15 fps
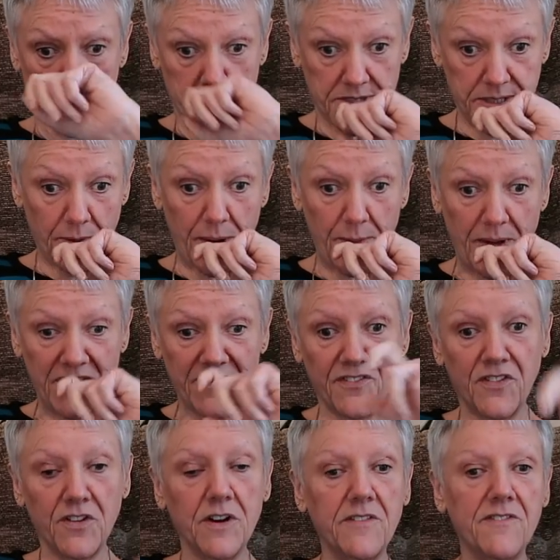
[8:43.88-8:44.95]
So I went
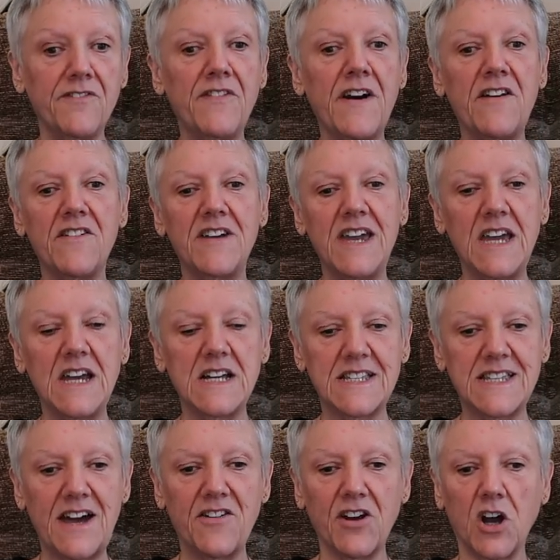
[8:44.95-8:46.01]
for a very
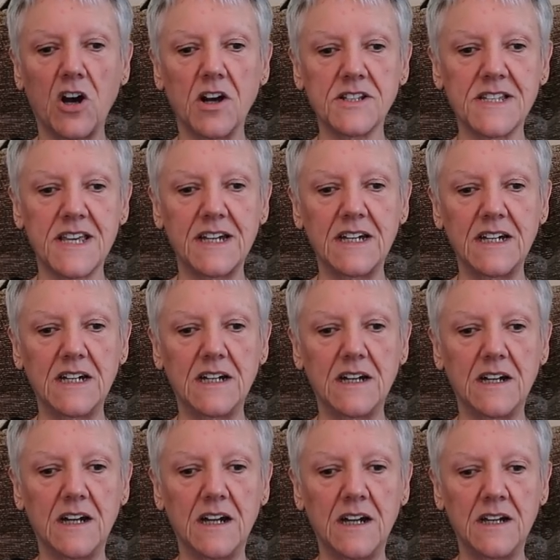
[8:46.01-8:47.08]
terracotta
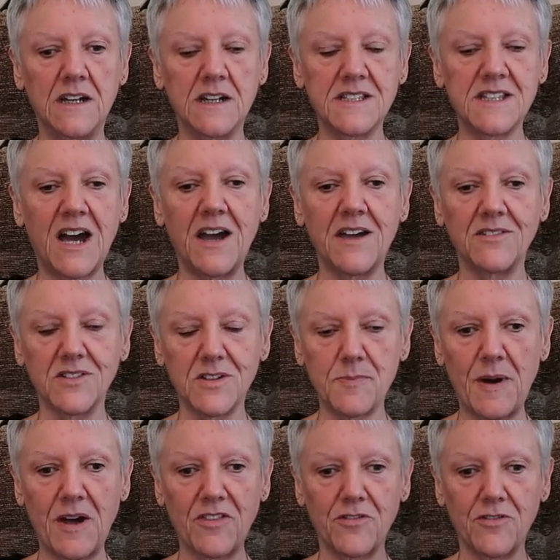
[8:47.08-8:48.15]
uh, tiled
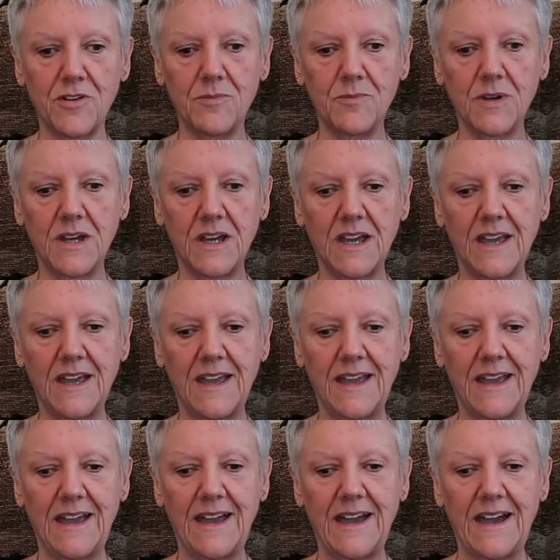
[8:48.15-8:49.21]
bathroom.
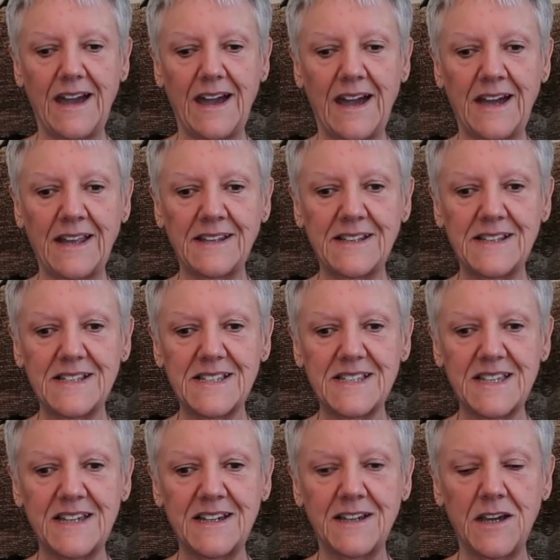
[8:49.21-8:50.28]
And
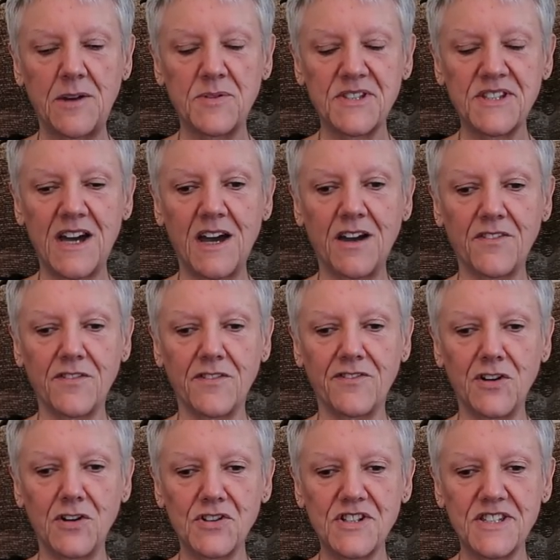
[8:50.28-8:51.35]
uh, it was tiled from
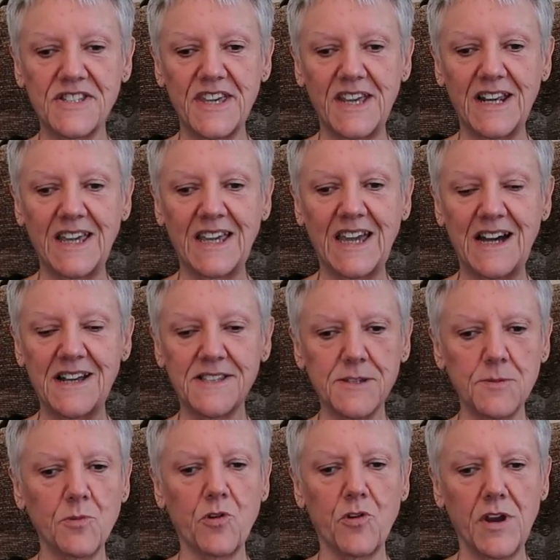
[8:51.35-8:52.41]
floor to ceiling. It had
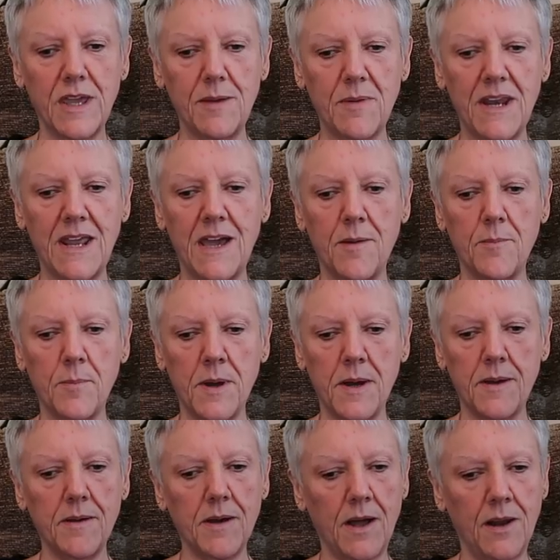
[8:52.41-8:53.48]
some cream in it,
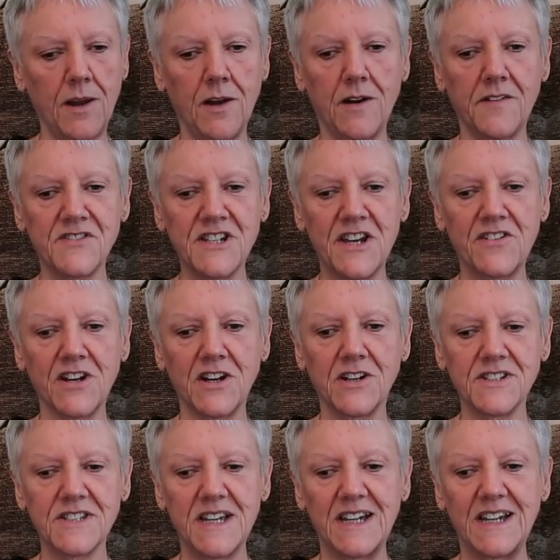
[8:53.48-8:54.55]
but a lot of
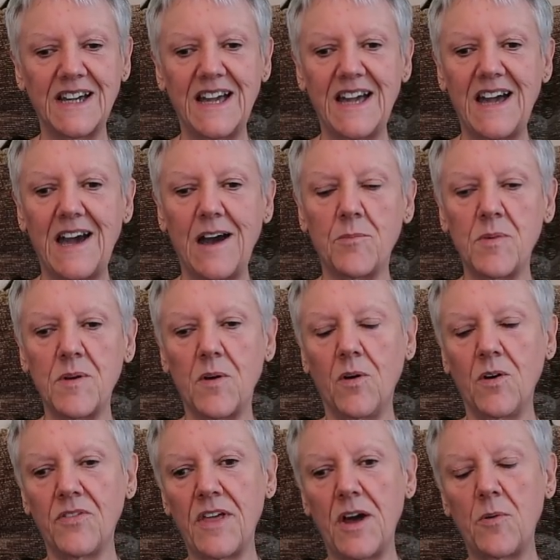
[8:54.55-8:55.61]
terracotta. And we,
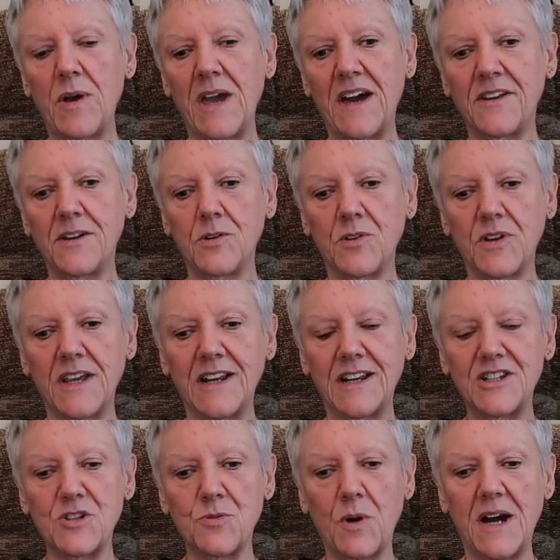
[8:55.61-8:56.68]
although we had Old
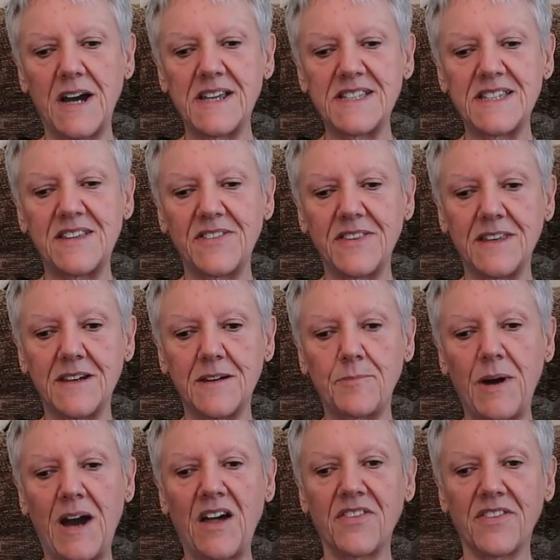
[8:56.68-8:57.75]
English white in the
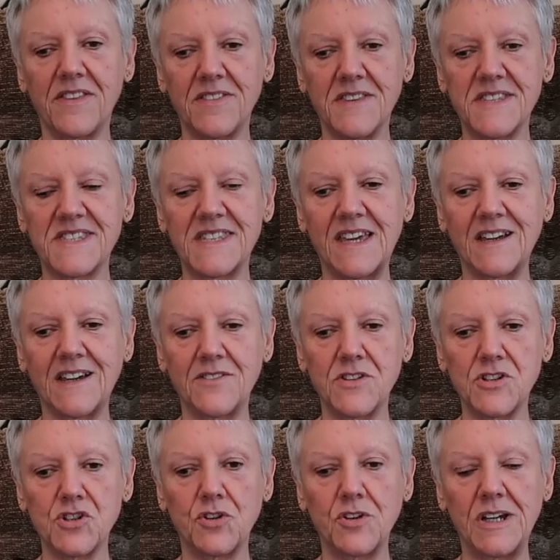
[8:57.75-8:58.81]
bath and the sink and
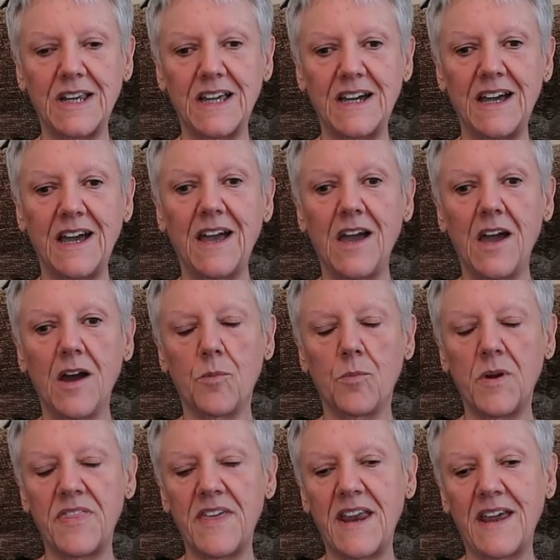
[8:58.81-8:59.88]
the toilet,
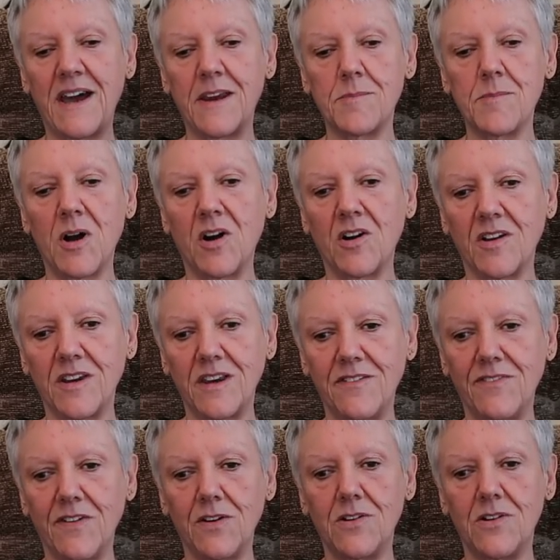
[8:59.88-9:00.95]
we then had a mahogany
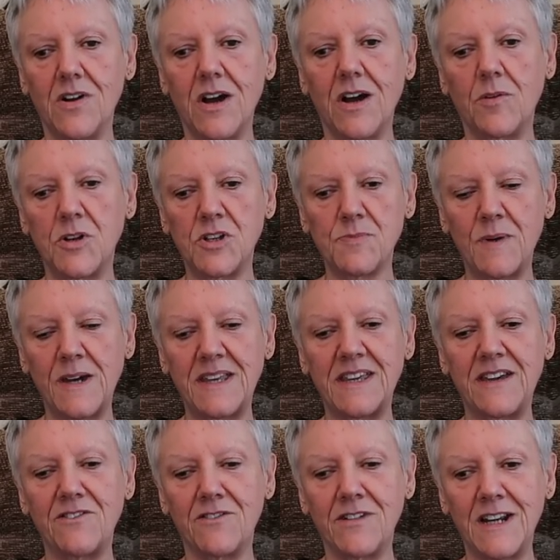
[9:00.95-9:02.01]
floor, which made
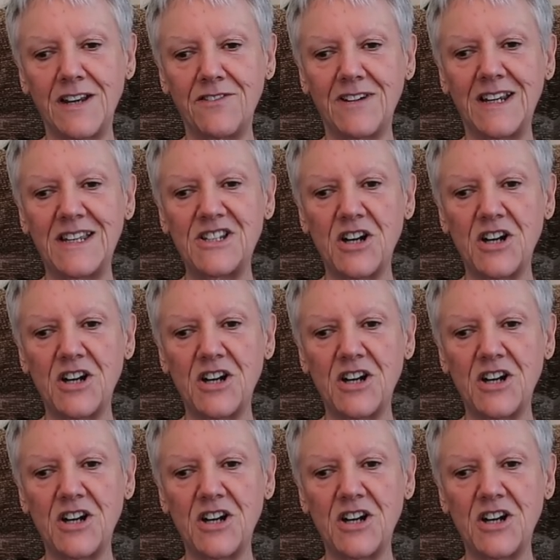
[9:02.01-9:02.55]
it really, really